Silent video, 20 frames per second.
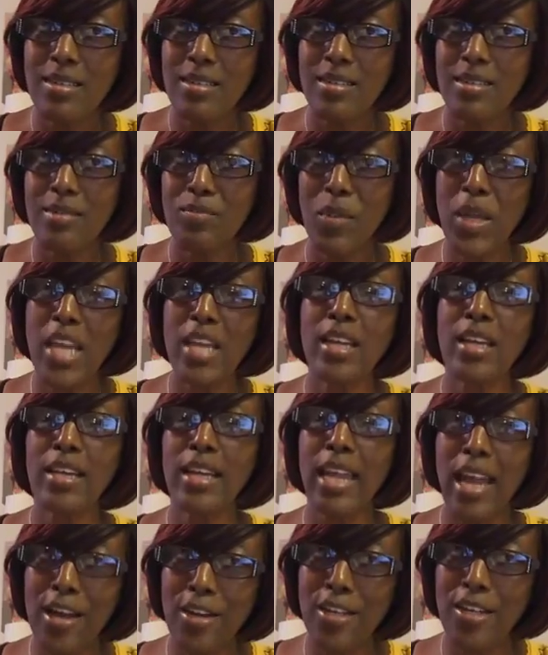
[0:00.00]
Be
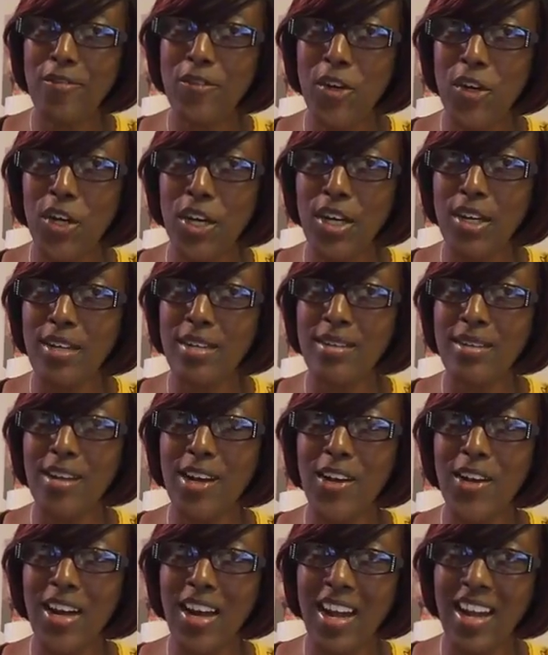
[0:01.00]
accounted for, all
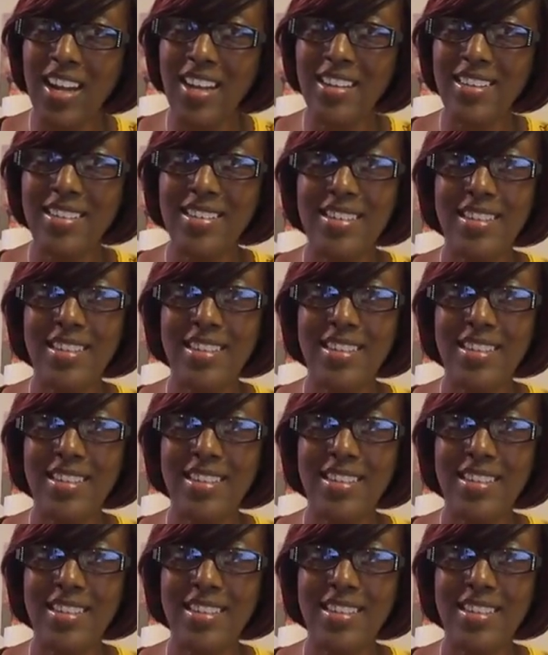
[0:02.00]
right?